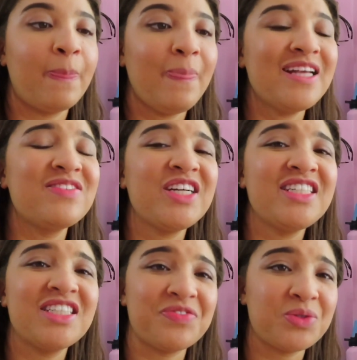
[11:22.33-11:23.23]
It's very
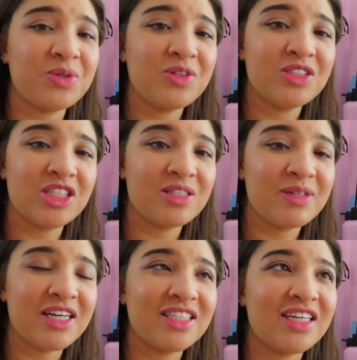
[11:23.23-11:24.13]
difficult just
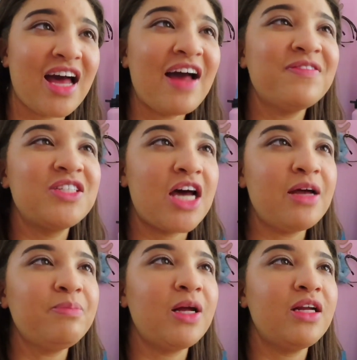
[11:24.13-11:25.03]
because like I've
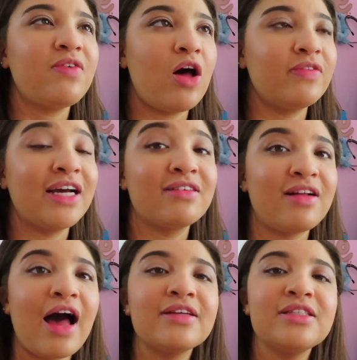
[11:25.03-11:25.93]
done plenty of online
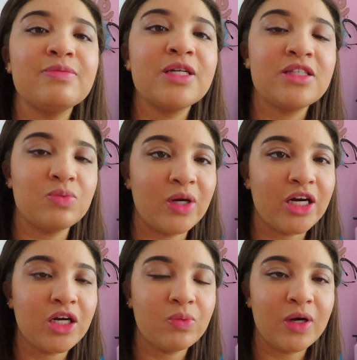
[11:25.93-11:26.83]
classes, but it's
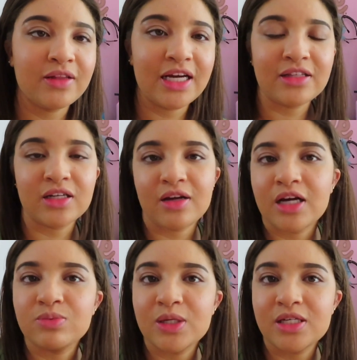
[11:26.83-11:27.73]
weird when like the
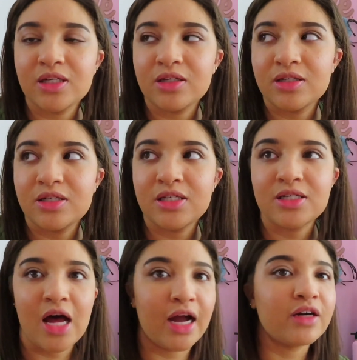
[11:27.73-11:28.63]
class wasn't
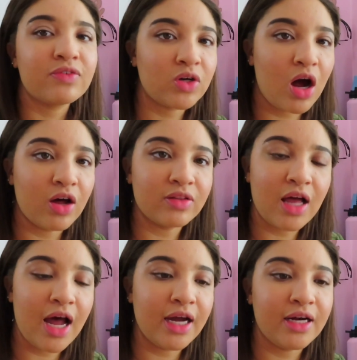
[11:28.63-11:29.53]
designed for
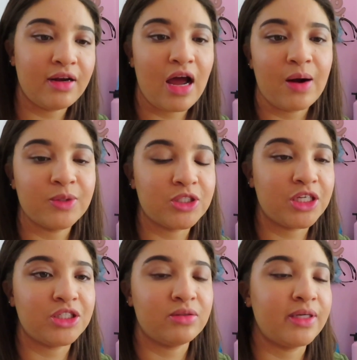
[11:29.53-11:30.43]
online and now we're just
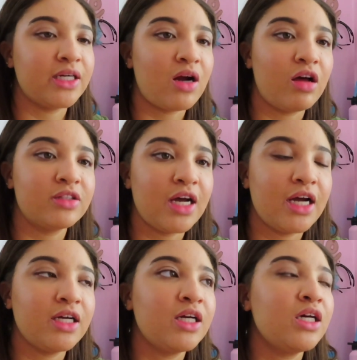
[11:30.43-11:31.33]
like doing it
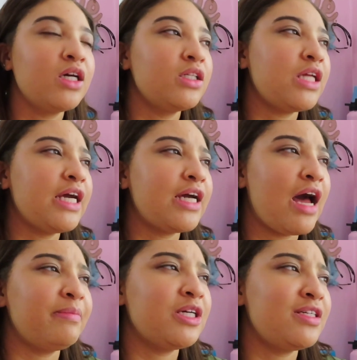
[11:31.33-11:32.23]
online. Like
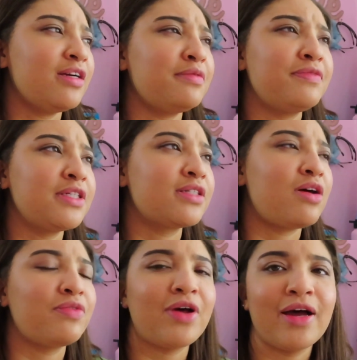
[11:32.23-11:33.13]
I'm here taking physics
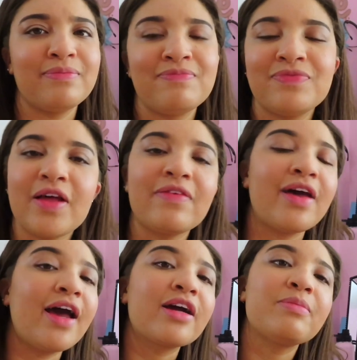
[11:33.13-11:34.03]
online. How the
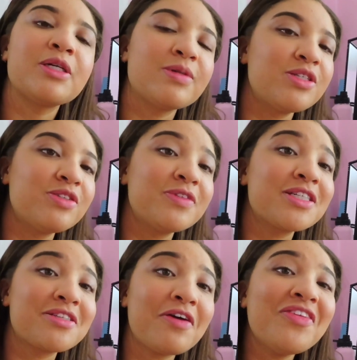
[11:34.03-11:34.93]
heck am I supposed to do
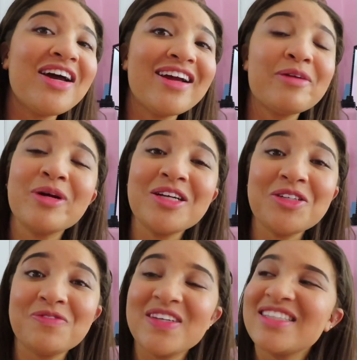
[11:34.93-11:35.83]
physics online? I can barely
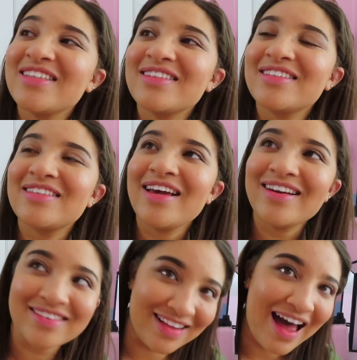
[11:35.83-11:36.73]
do physics
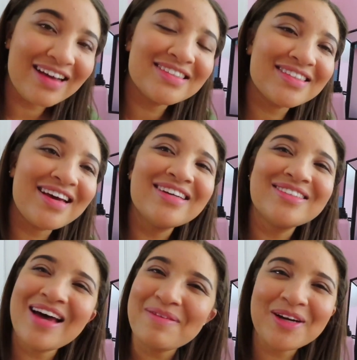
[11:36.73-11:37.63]
in class.
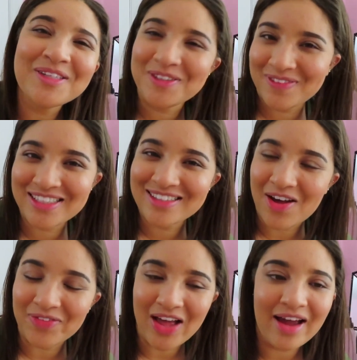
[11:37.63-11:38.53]
So how am I going to do physics
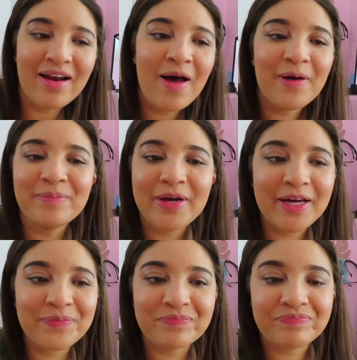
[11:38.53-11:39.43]
online?
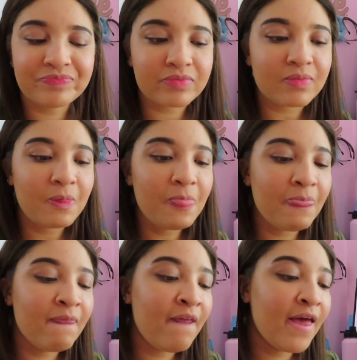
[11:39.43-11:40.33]
But
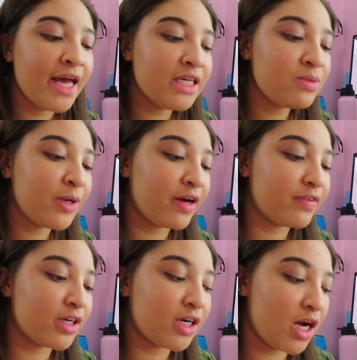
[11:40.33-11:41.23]
it's
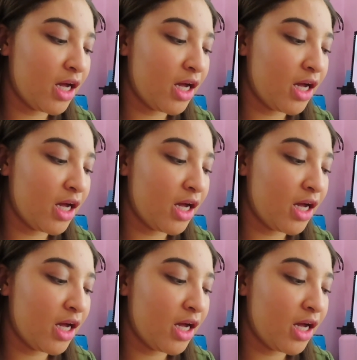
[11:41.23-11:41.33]
whatever.